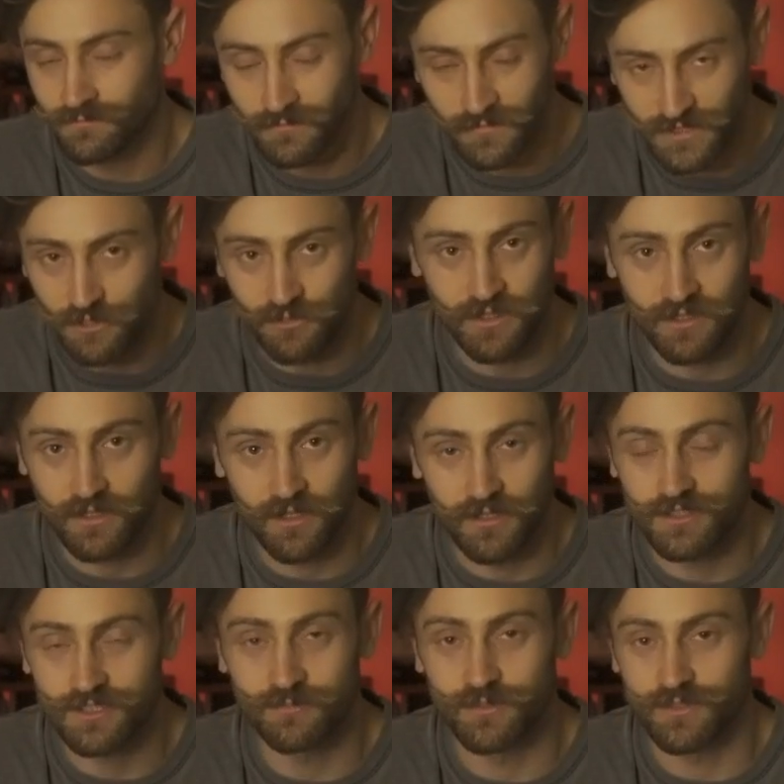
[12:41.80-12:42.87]
you can call
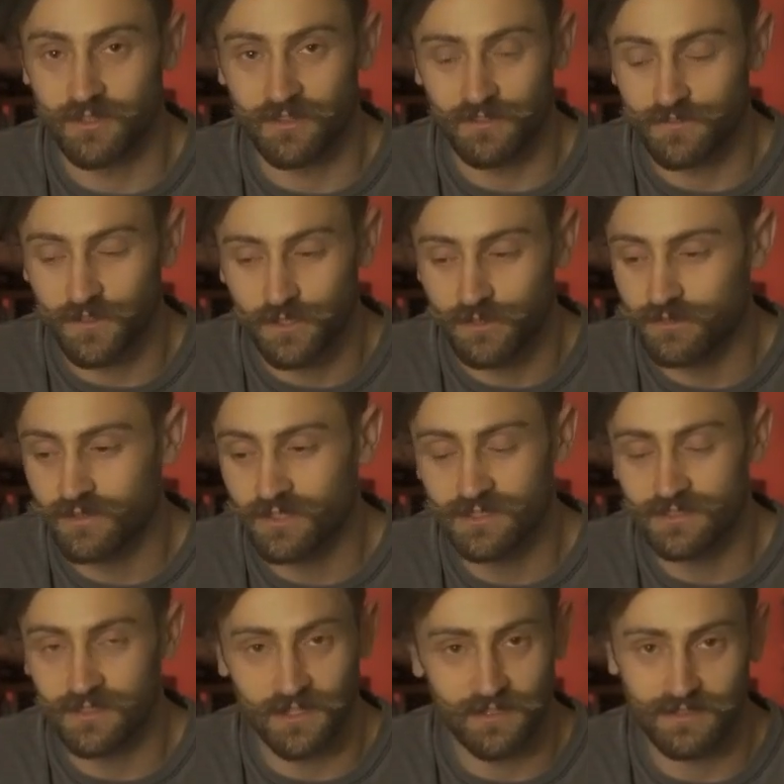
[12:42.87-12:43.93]
someone on the phone is
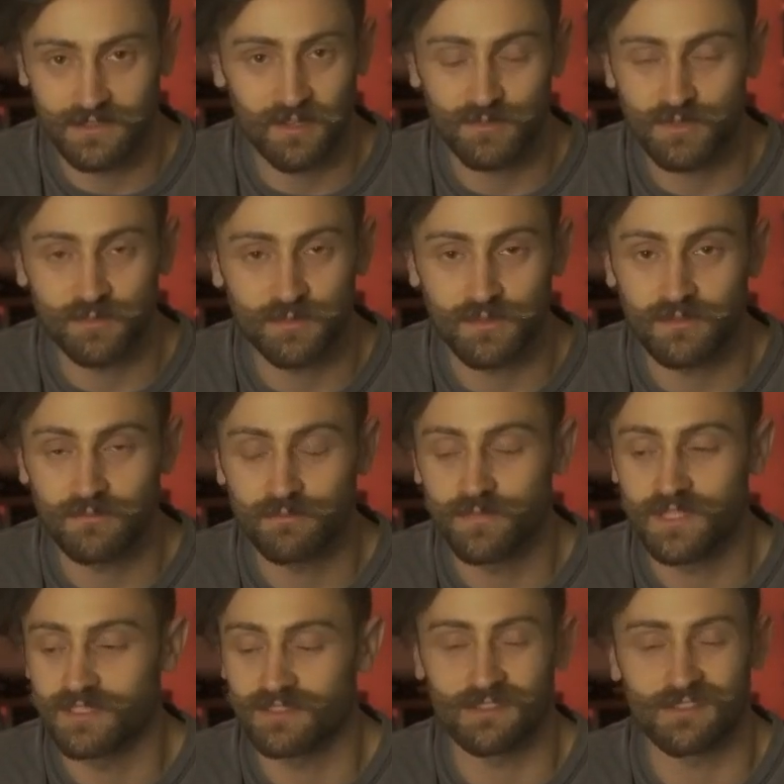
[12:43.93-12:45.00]
not acceptable
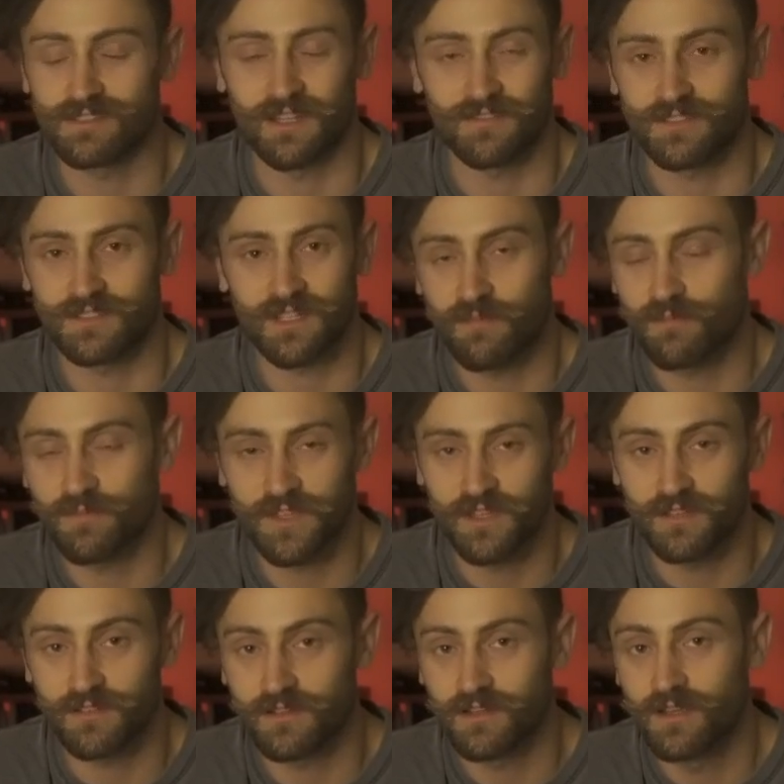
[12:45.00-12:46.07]
because it's not the same
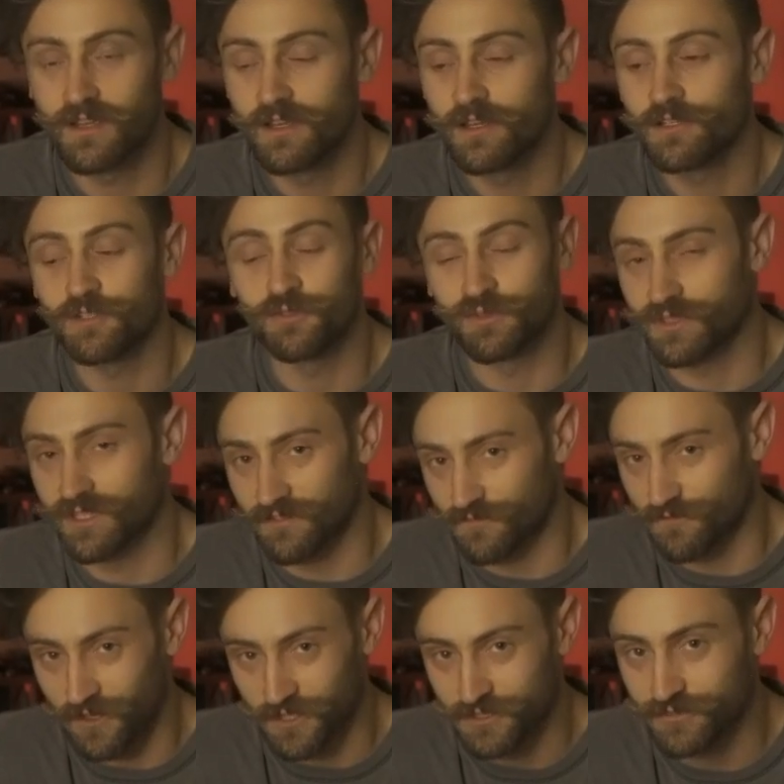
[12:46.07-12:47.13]
thing. You will get
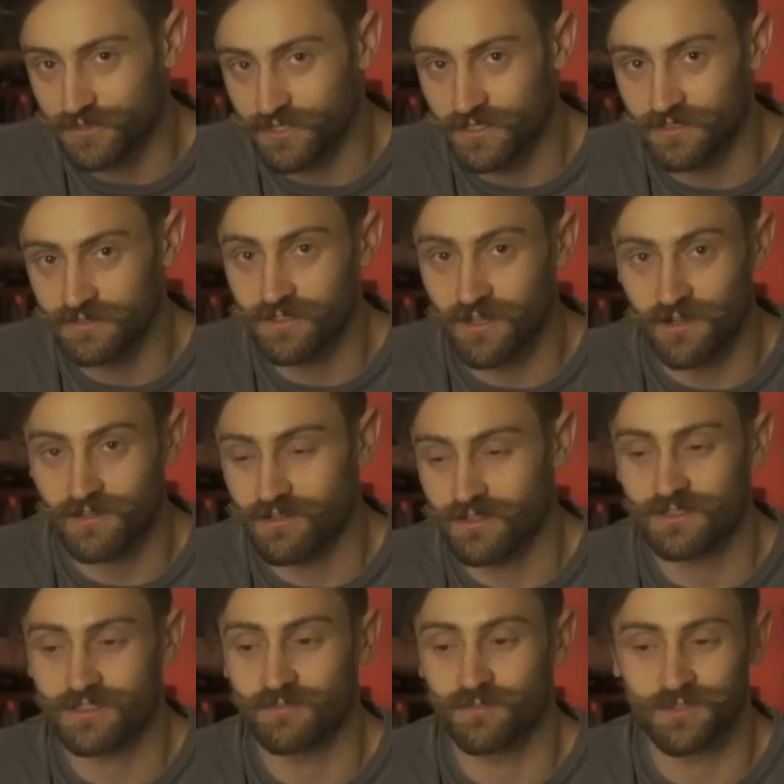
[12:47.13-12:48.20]
frustrated talking to
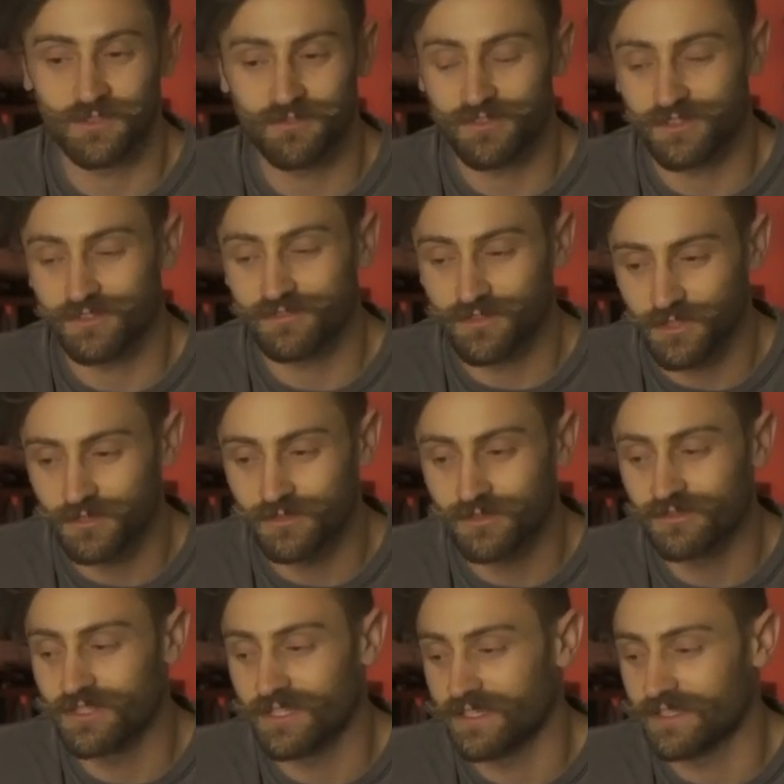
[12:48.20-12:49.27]
someone over a
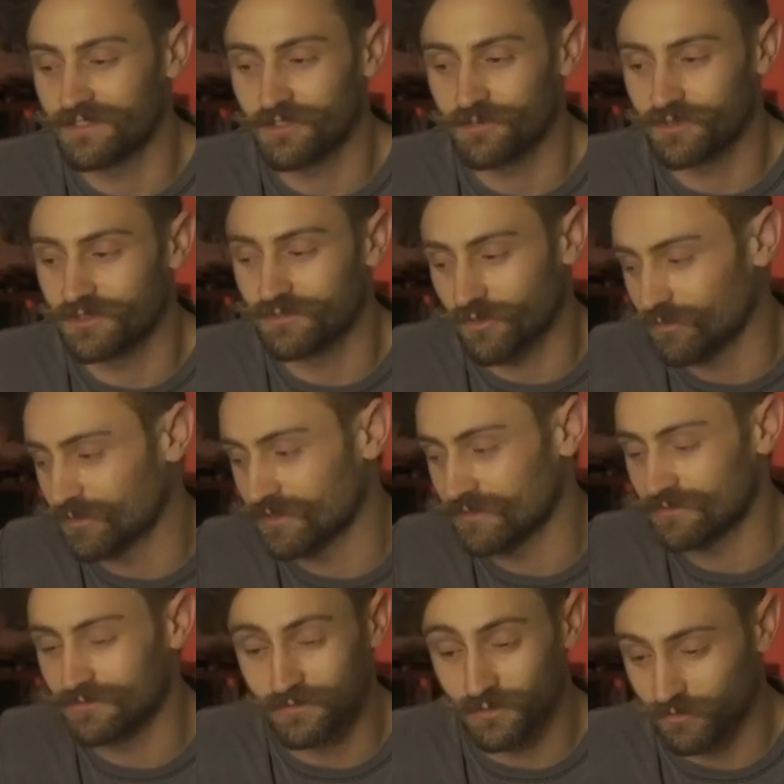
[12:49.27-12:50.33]
phone that you would
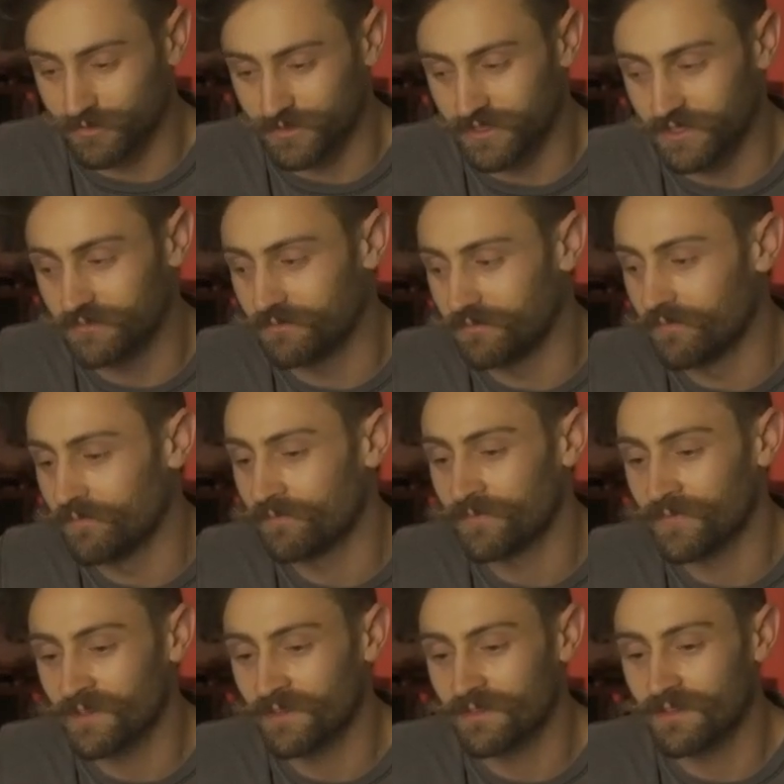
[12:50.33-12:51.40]
normally
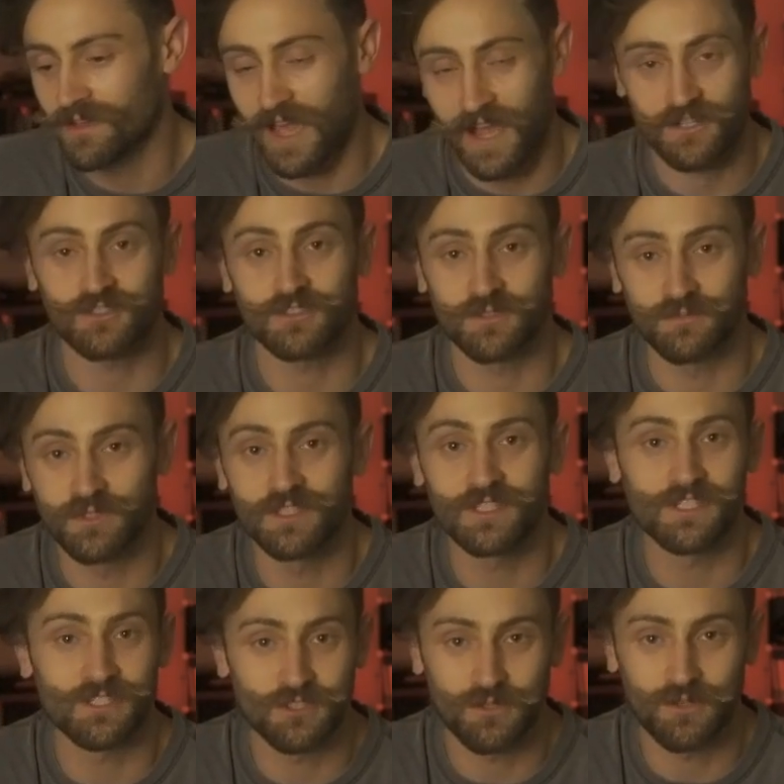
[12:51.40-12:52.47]
actually really
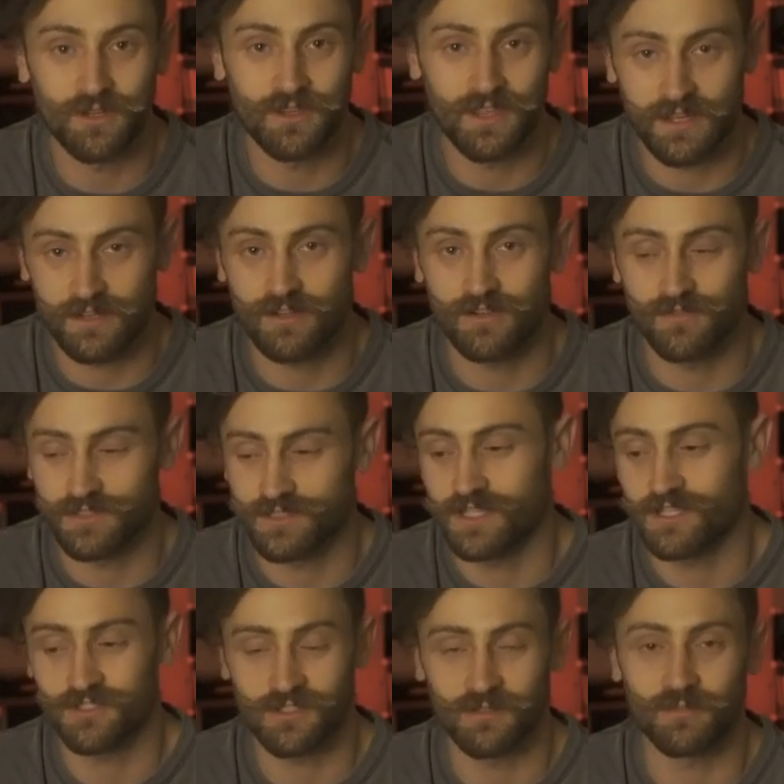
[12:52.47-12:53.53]
enjoy that
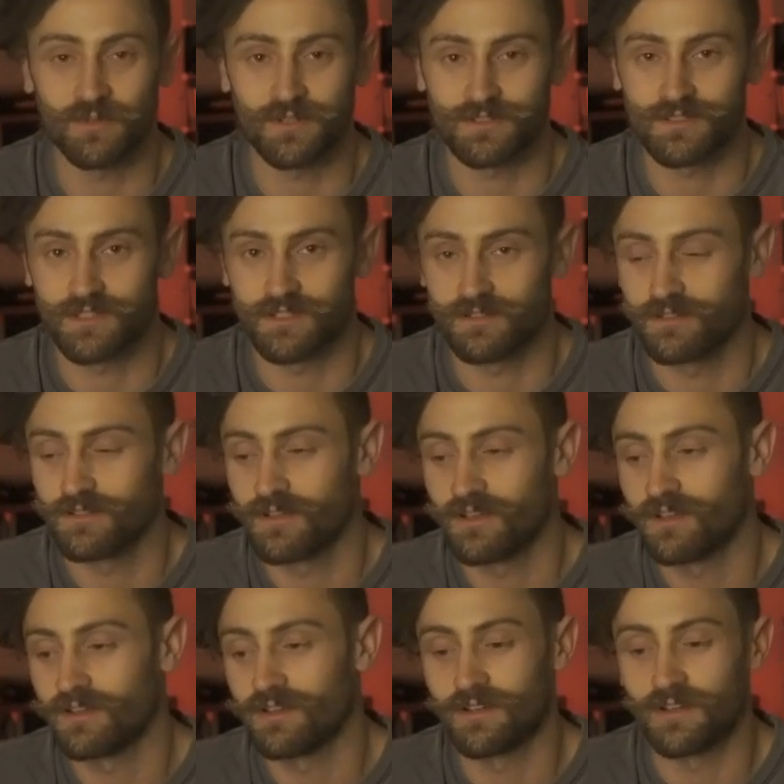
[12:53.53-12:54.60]
conversation in person.
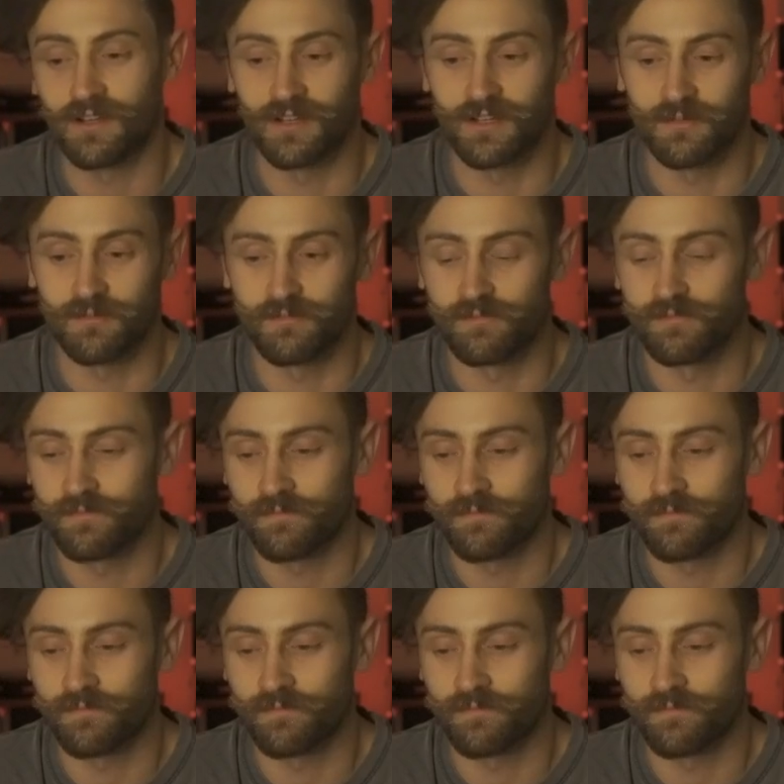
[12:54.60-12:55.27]
You